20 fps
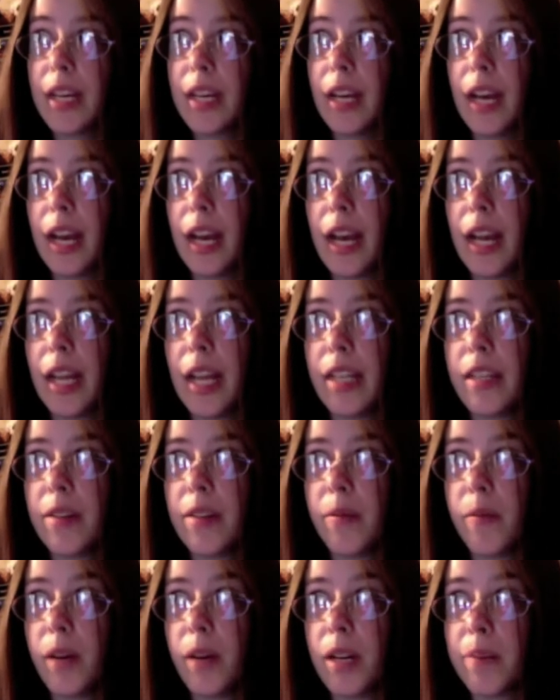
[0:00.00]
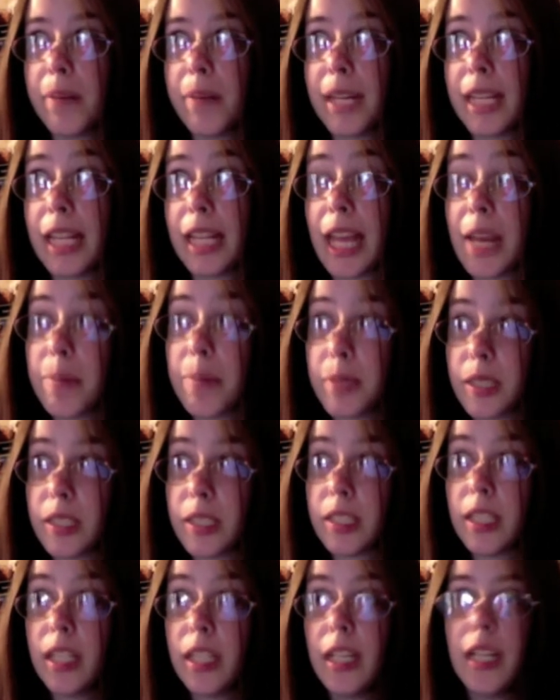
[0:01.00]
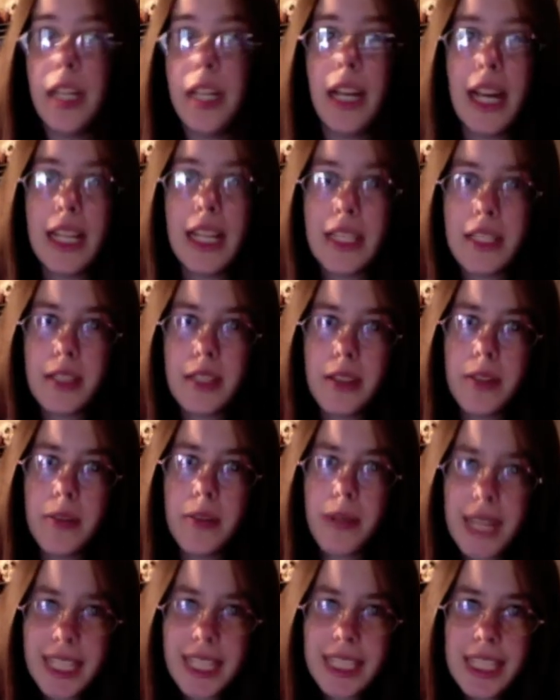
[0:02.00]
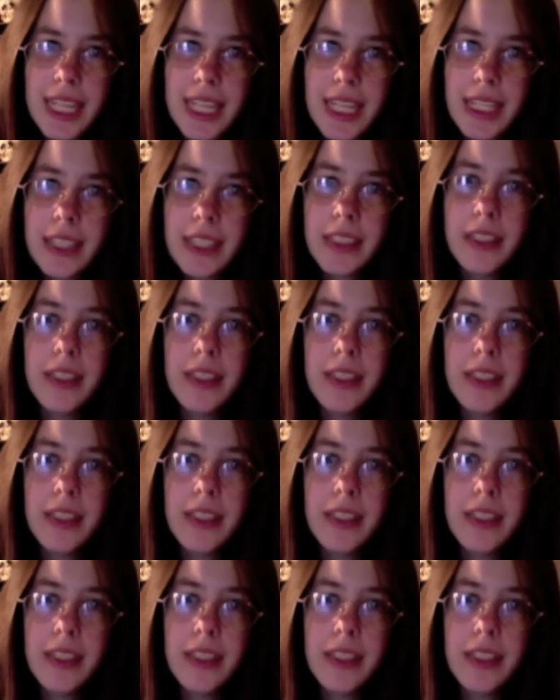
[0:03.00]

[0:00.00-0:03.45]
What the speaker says: I didn't want to be labeled as crazy.